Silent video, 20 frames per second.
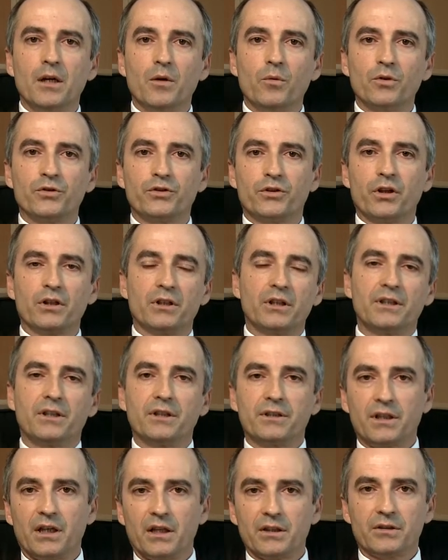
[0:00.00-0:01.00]
Well, certainly
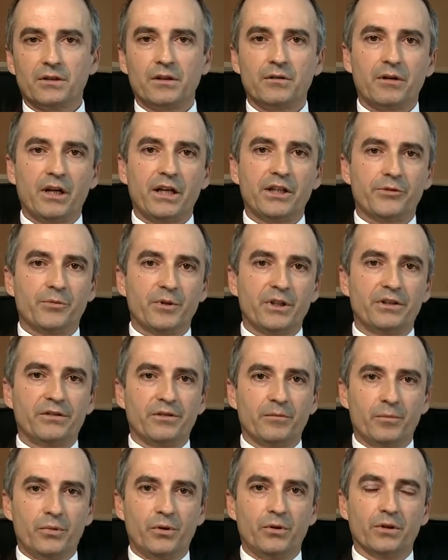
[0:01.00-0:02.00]
the Delta arrangement
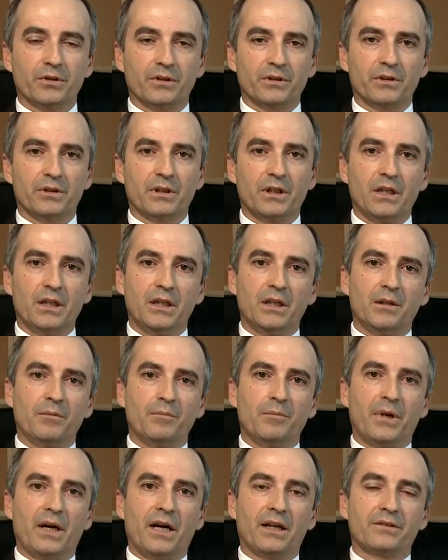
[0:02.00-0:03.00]
is important,
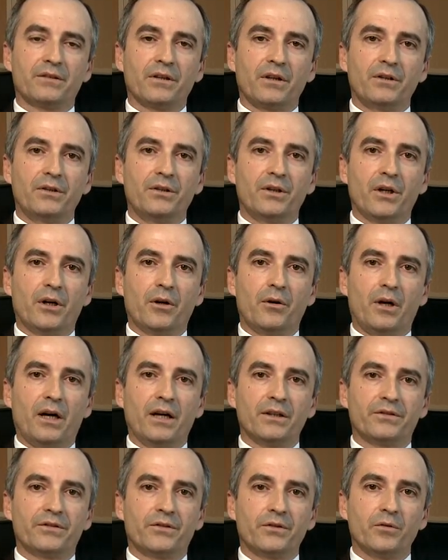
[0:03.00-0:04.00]
but you know,
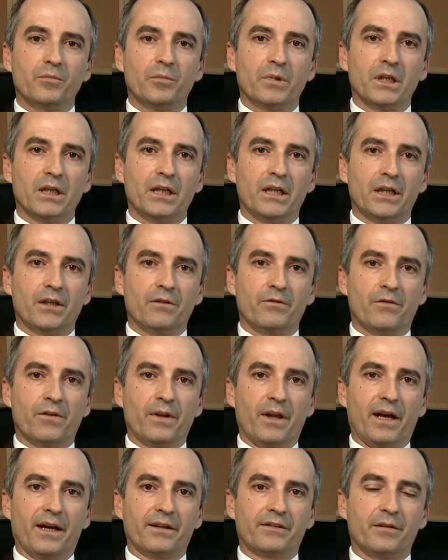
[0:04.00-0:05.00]
I still believe
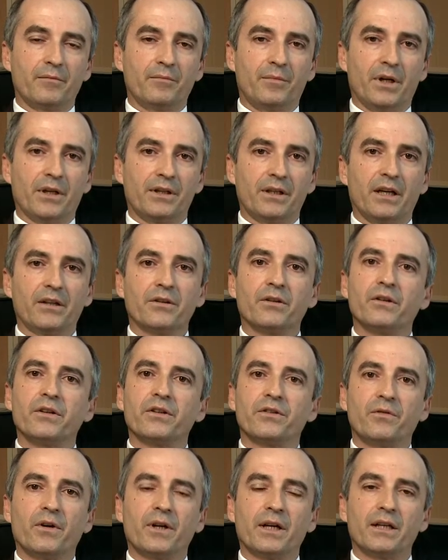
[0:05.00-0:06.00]
that by the end of
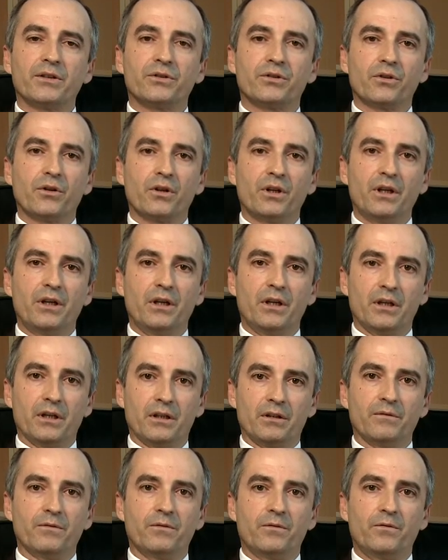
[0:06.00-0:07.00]
this financial
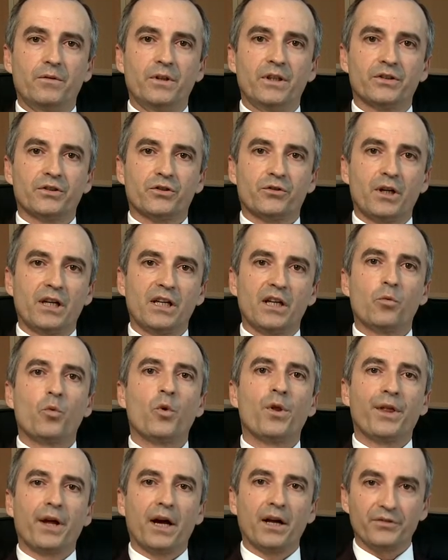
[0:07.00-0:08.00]
year, Australia
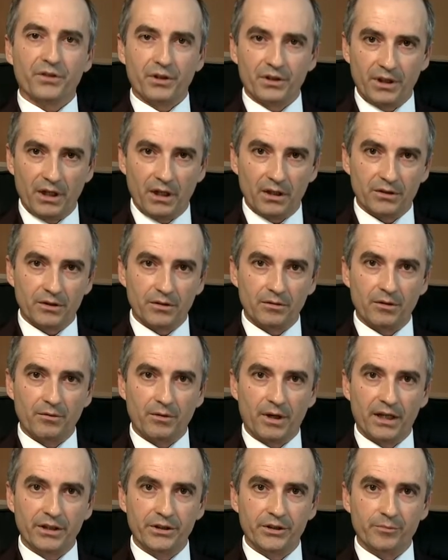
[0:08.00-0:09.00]
without the Delta
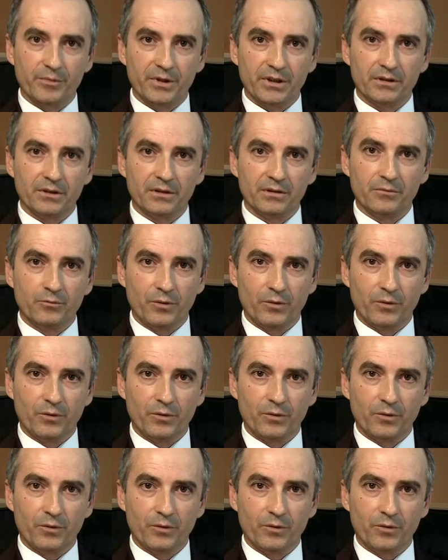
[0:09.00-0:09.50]
arrangement,